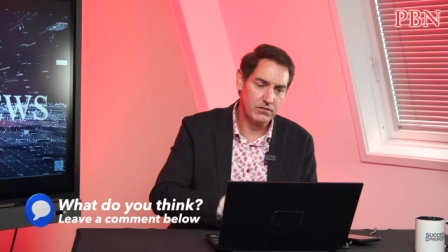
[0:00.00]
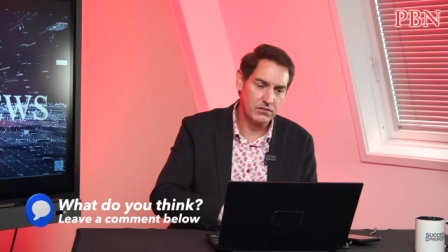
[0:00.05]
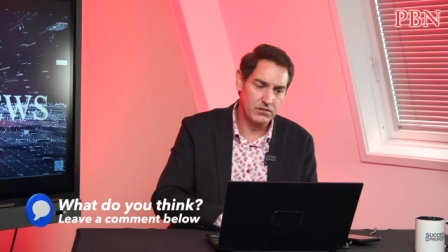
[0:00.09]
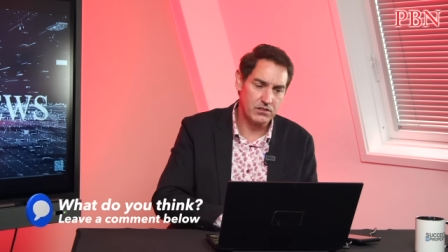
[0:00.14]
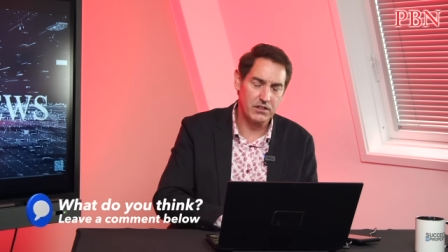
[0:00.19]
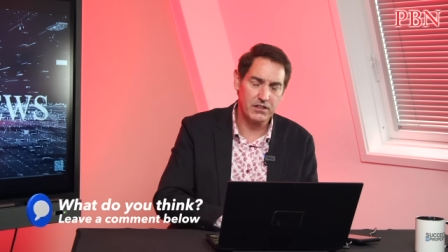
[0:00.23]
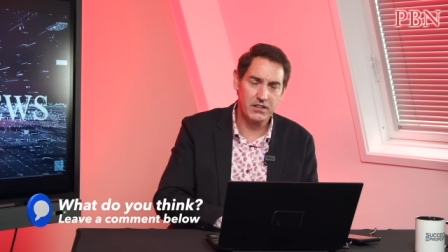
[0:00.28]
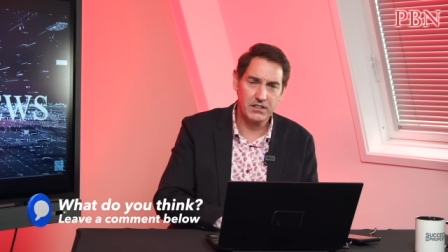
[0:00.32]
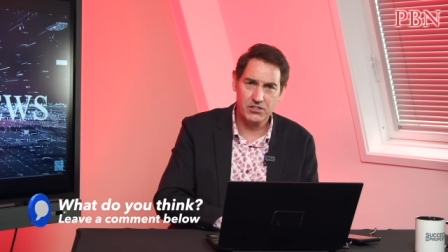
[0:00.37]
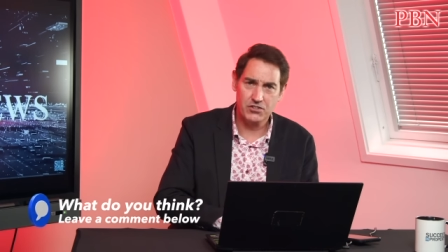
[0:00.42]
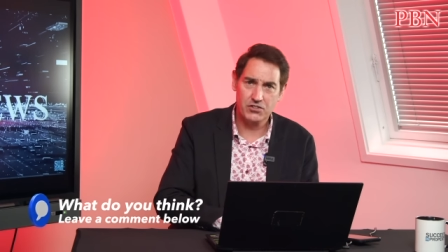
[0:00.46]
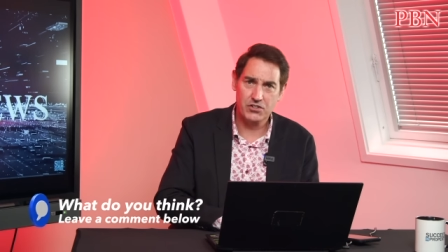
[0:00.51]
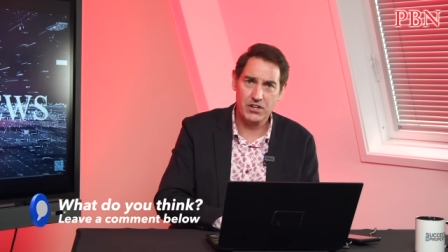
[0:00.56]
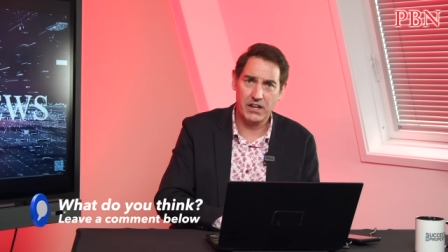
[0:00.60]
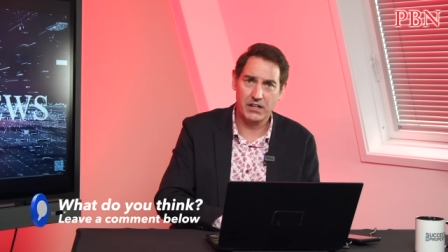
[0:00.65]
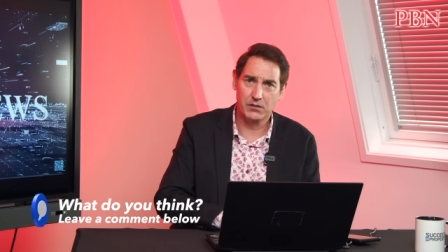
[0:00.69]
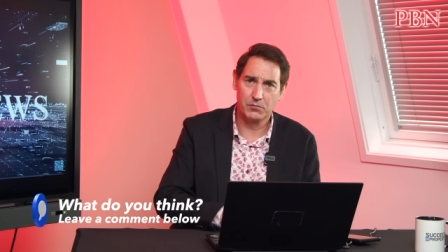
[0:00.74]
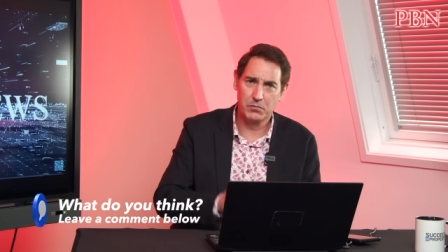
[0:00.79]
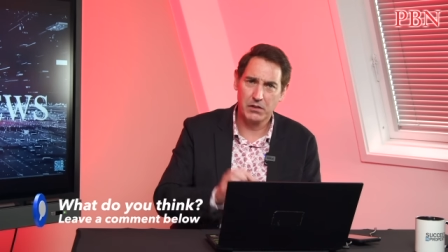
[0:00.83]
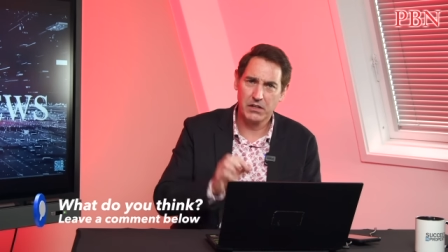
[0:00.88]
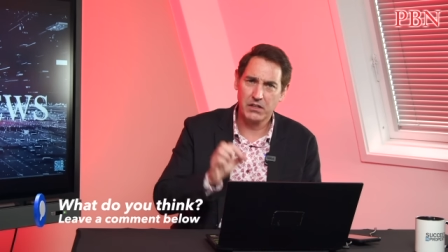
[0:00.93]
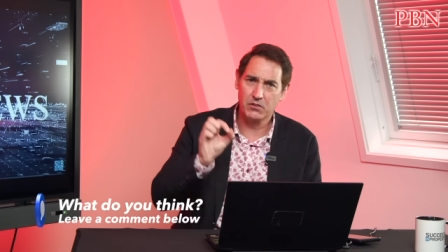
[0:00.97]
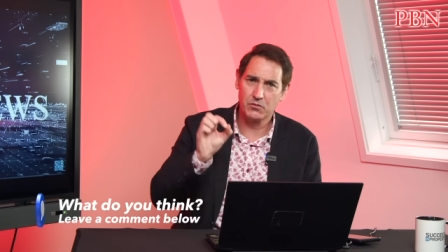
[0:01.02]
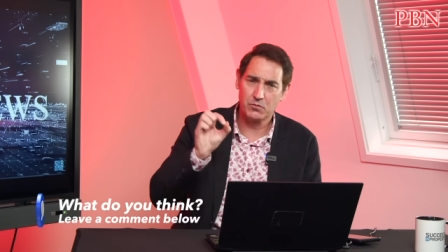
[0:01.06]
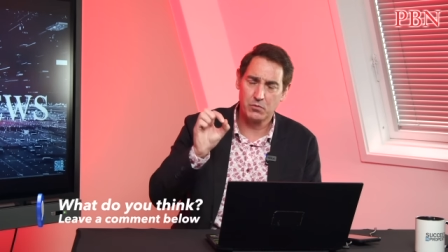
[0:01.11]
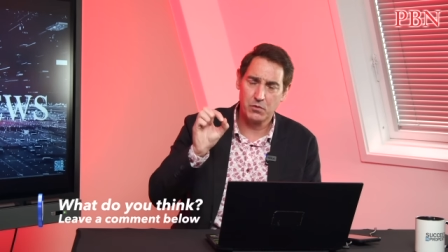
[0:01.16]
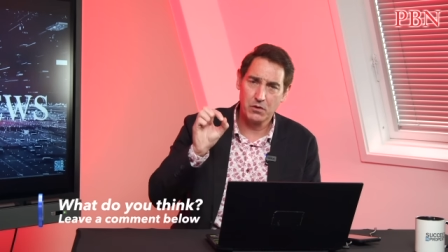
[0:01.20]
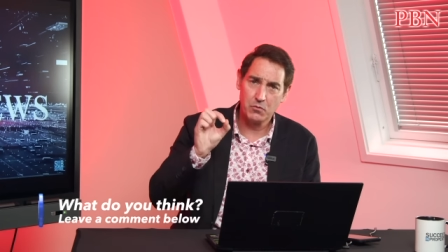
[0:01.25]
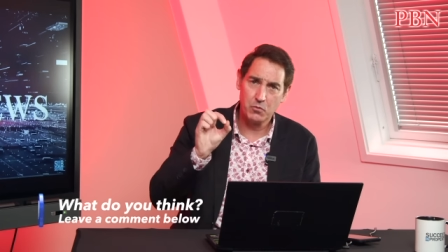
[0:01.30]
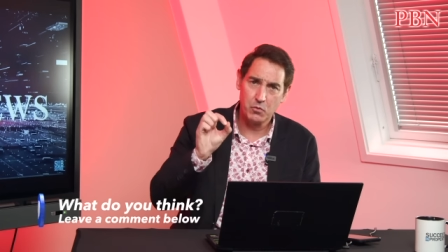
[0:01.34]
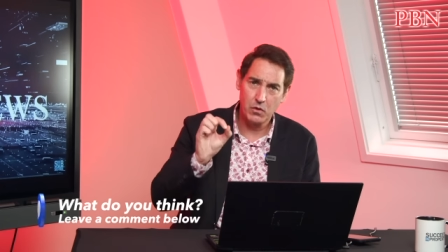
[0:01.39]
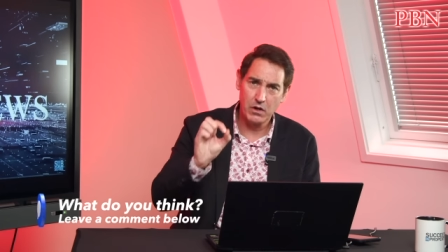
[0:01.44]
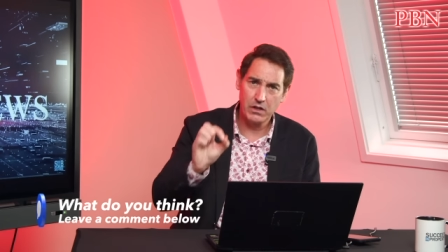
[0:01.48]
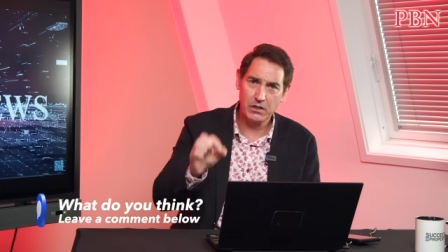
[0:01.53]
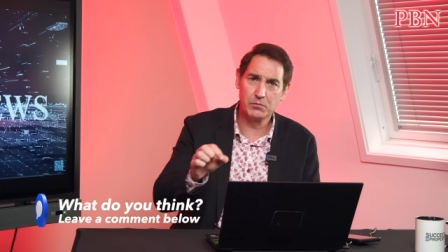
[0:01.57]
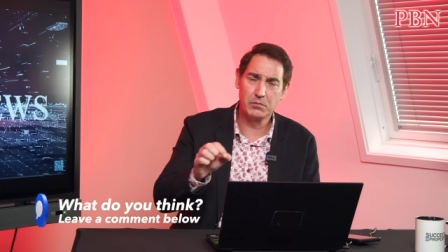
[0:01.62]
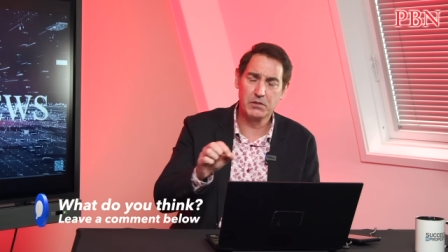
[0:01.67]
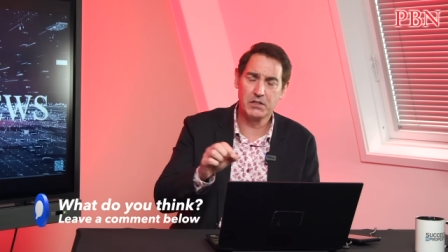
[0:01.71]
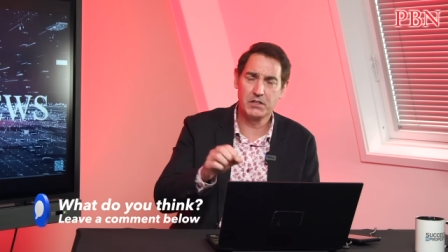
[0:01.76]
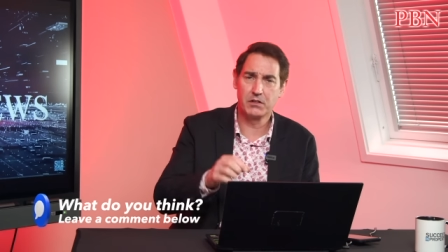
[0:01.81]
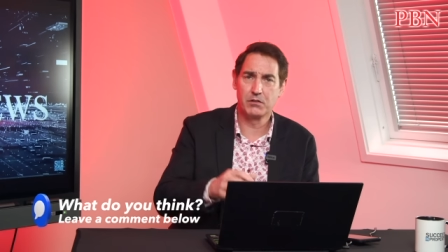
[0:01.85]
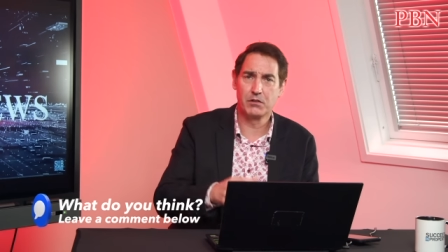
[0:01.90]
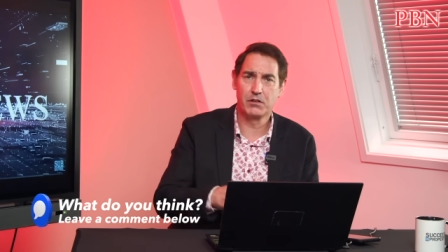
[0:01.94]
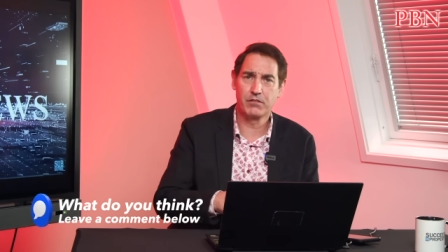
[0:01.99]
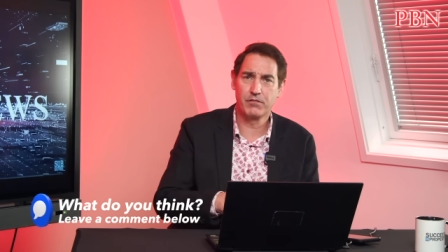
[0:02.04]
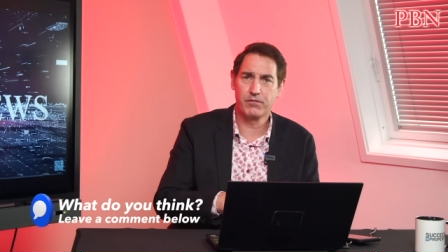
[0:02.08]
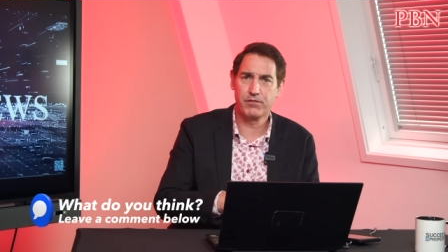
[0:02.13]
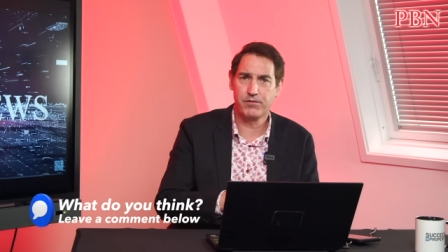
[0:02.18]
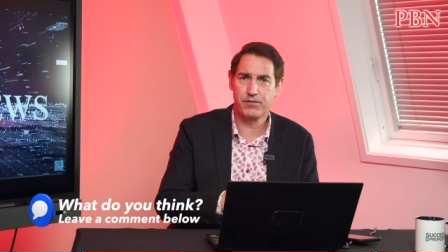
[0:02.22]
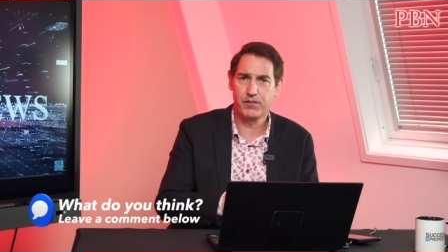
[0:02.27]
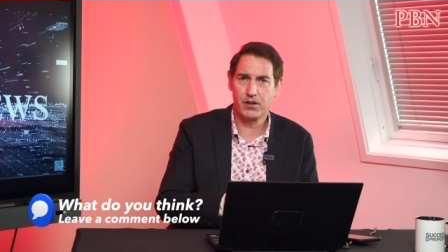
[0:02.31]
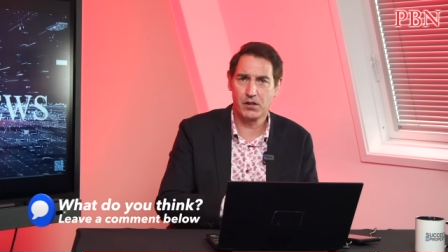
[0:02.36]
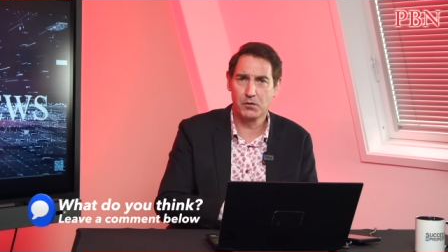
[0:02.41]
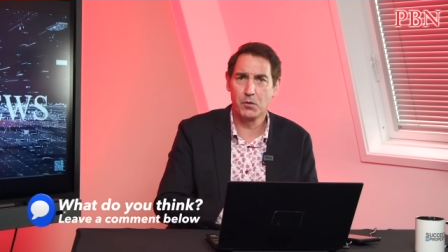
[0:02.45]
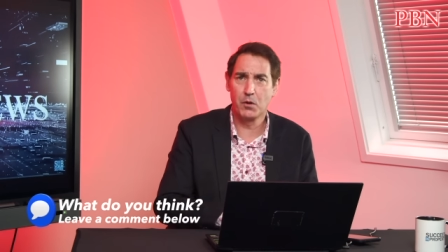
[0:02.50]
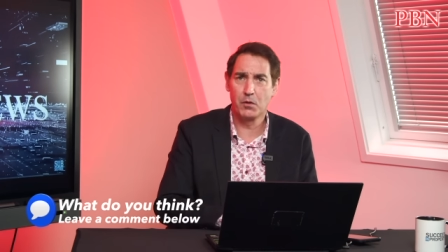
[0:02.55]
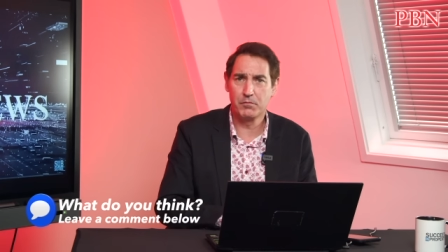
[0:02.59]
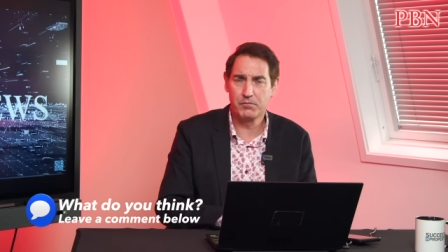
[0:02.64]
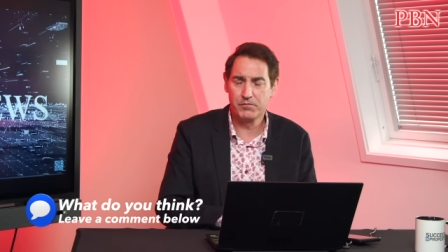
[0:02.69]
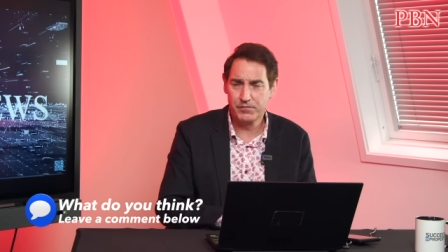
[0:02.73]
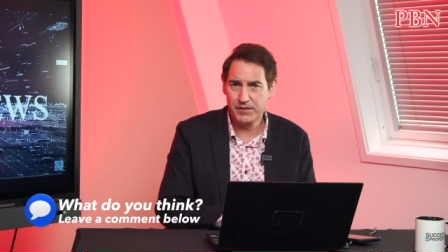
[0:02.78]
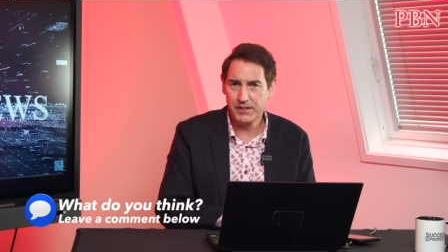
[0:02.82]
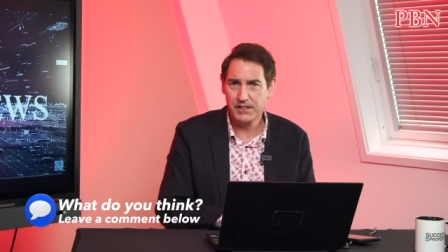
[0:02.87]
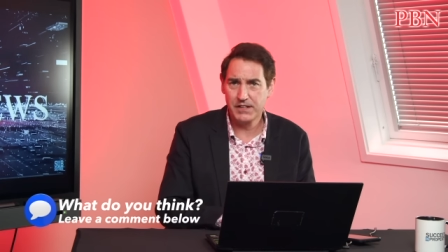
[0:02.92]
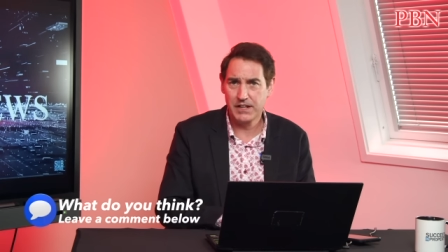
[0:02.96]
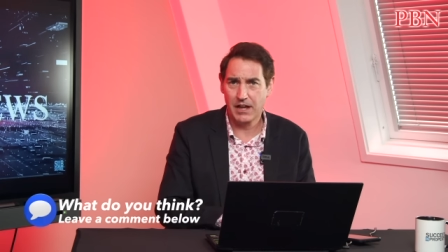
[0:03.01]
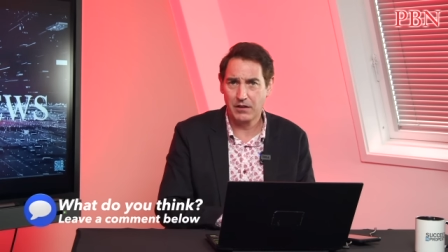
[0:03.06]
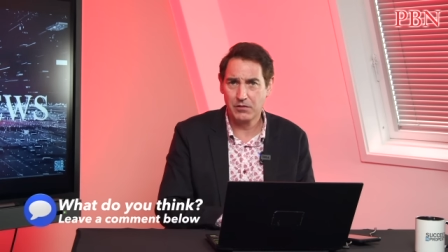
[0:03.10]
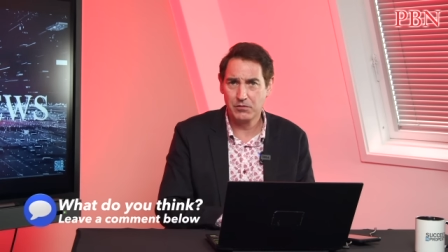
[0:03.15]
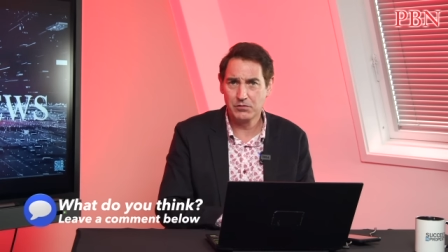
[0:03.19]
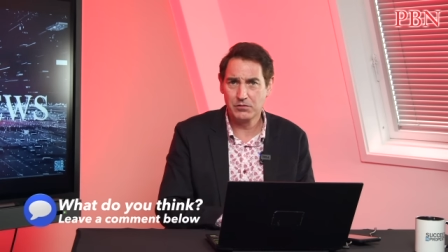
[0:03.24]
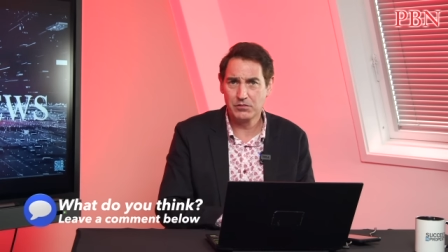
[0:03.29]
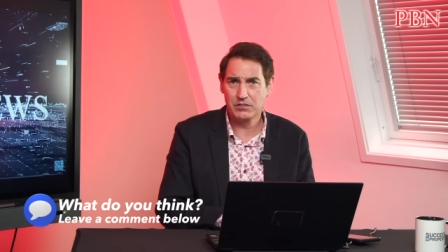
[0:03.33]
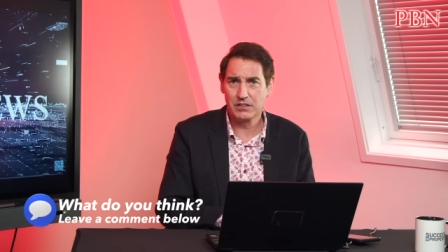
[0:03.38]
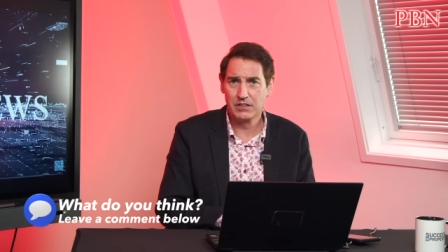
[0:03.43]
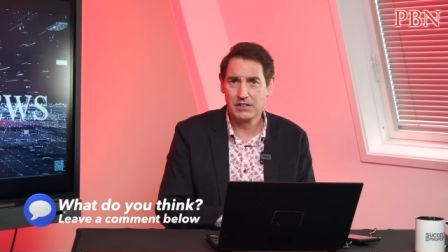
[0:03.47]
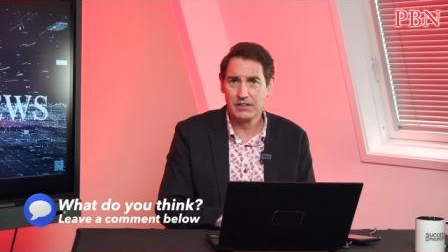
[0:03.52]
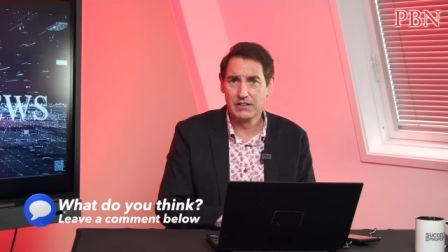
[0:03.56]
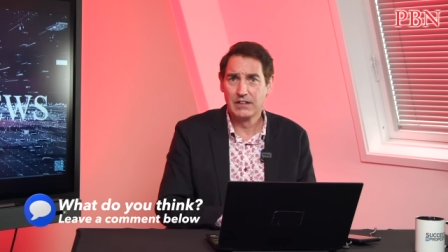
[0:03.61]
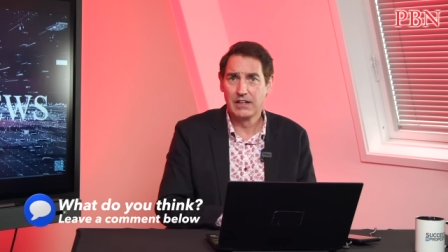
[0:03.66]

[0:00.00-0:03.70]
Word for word: to this channel because we will be doing follow-up videos